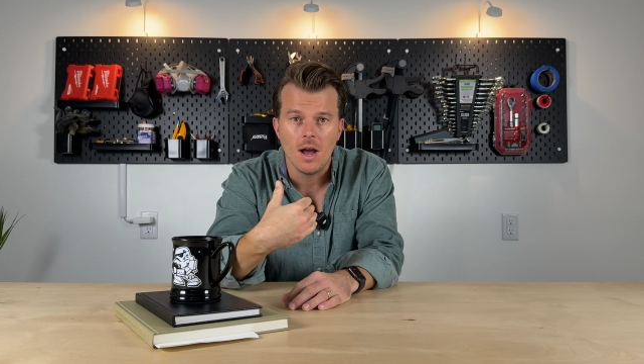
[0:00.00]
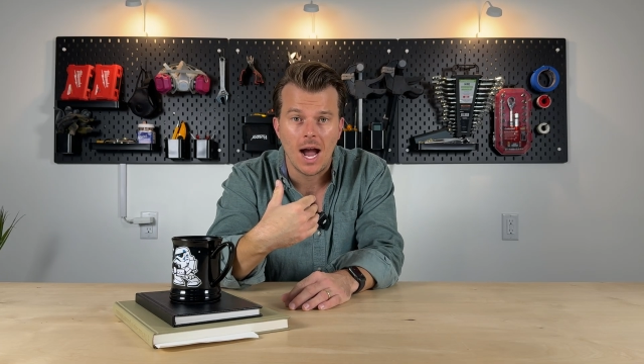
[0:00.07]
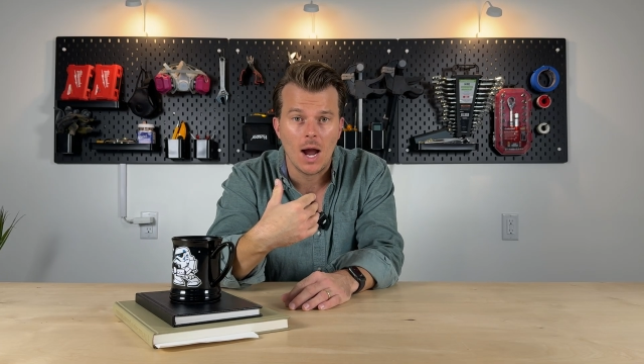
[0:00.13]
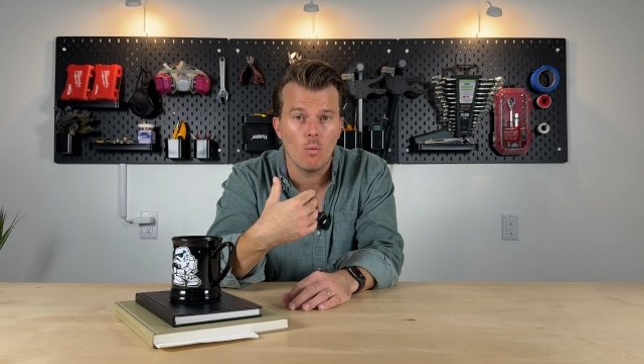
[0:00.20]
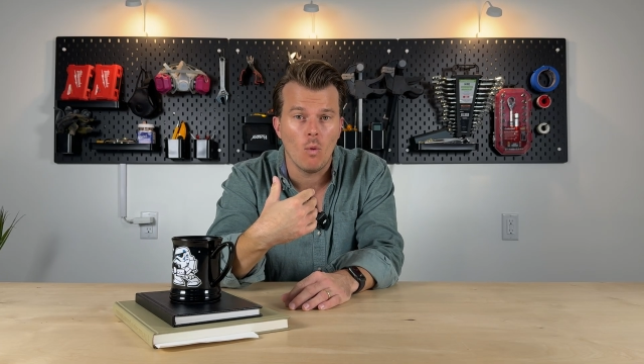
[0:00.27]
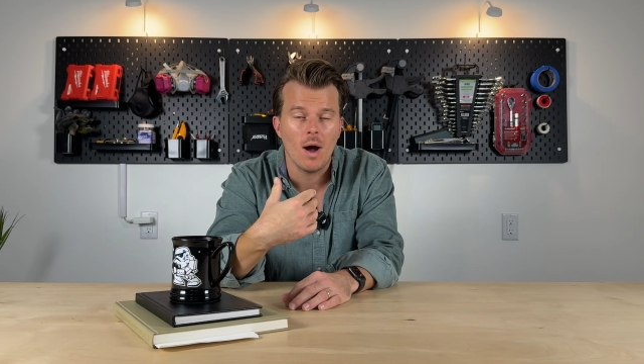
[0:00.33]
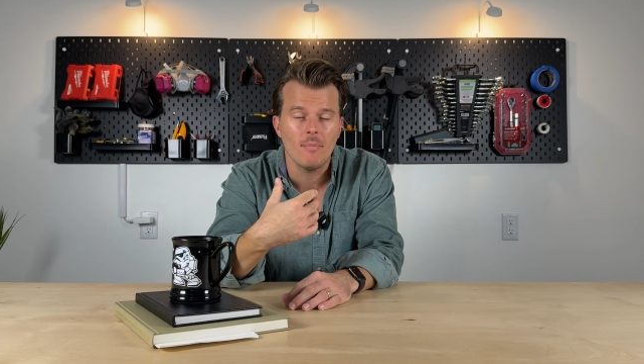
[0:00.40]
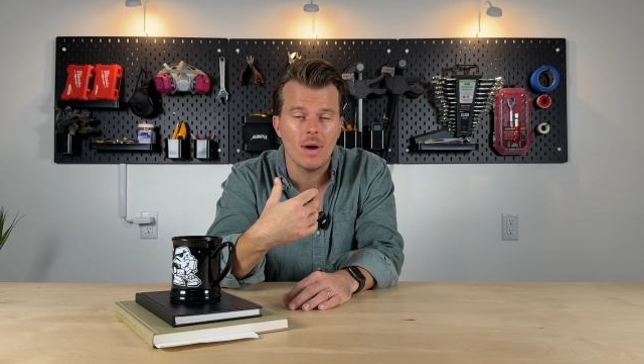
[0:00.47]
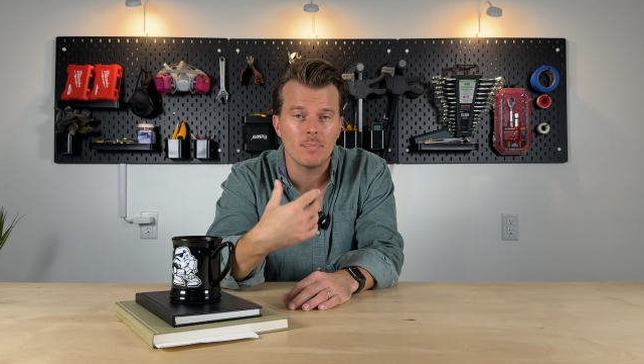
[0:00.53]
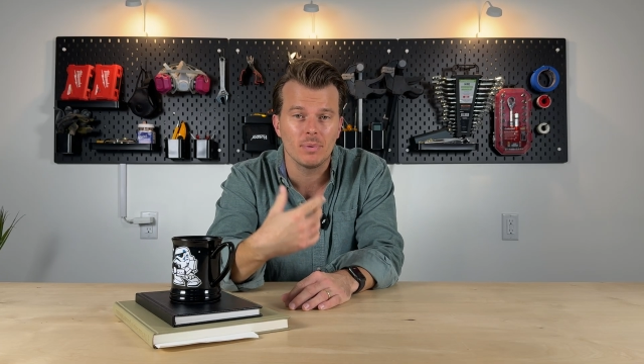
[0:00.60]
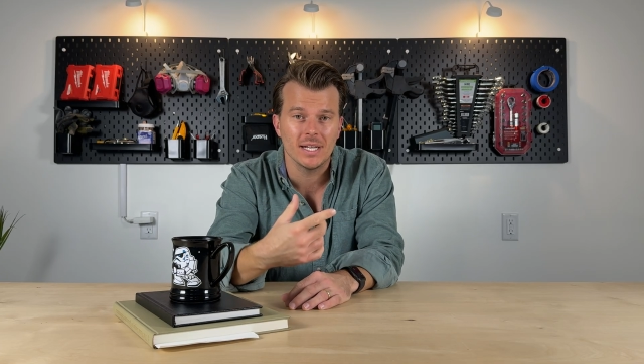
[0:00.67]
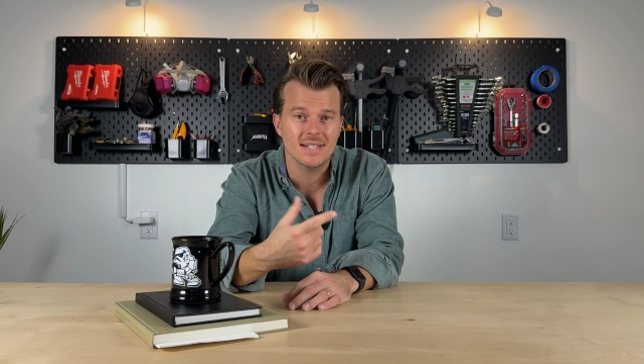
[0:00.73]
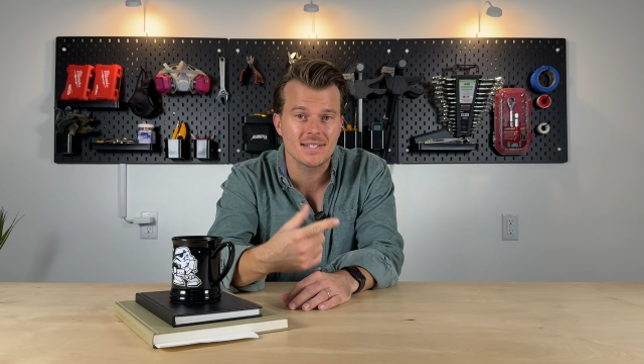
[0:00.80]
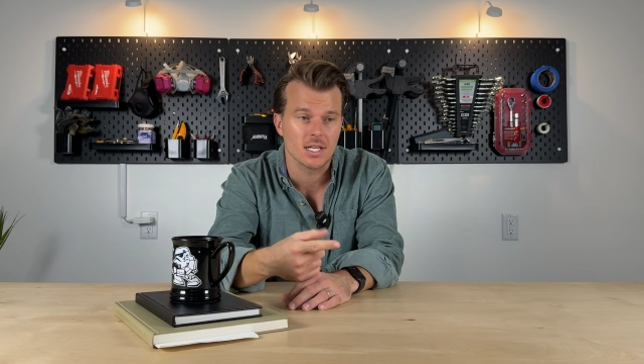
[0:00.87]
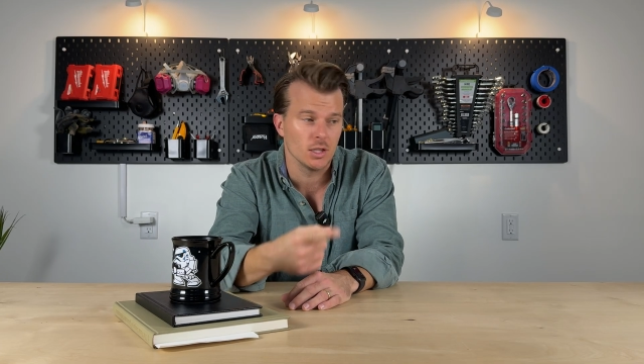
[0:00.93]
I want my
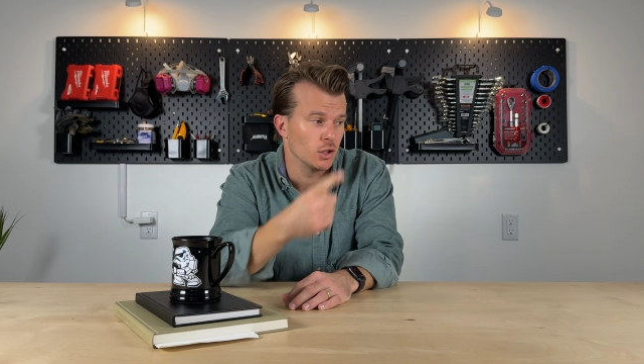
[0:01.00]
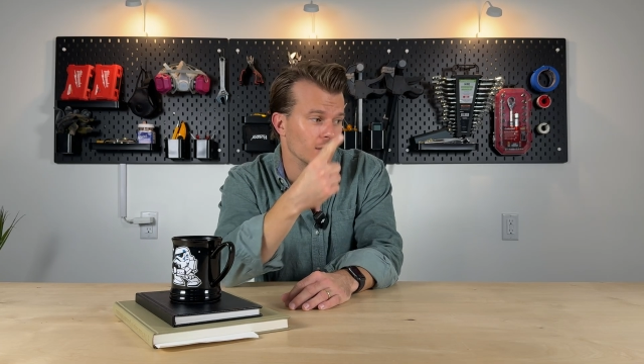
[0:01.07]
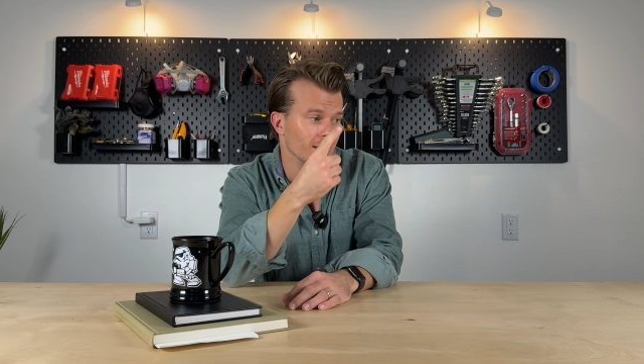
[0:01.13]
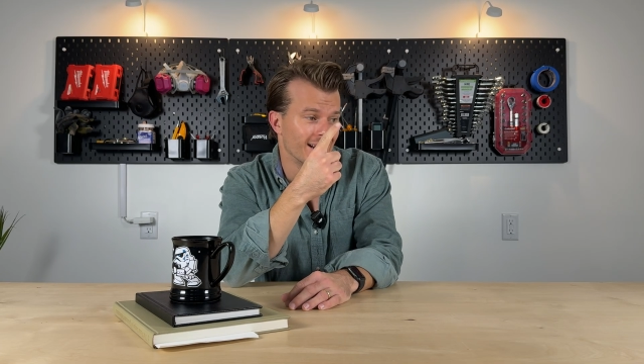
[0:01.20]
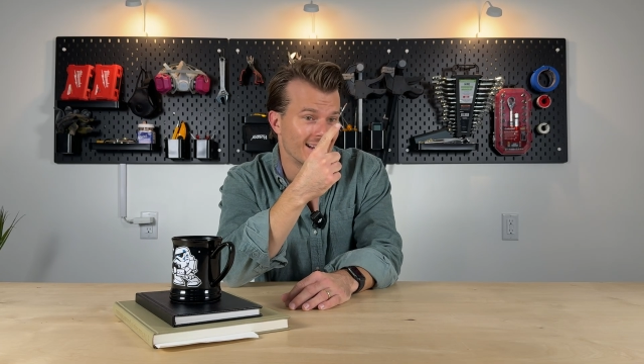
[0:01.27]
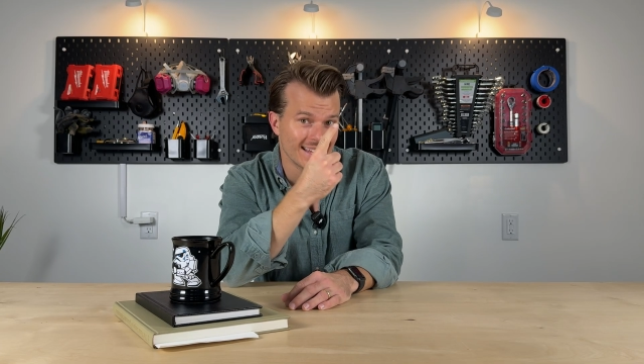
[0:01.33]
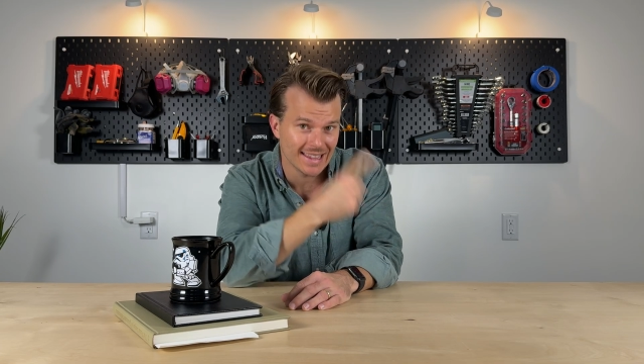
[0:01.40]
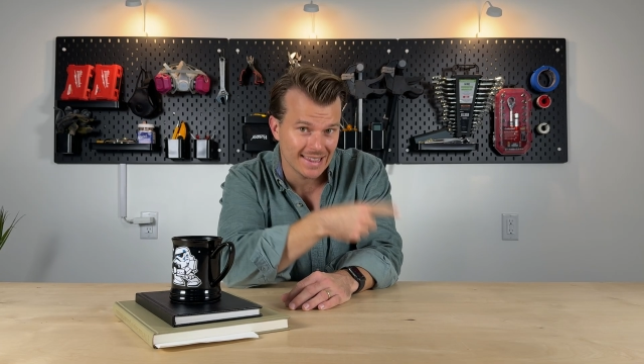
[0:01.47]
plants to look like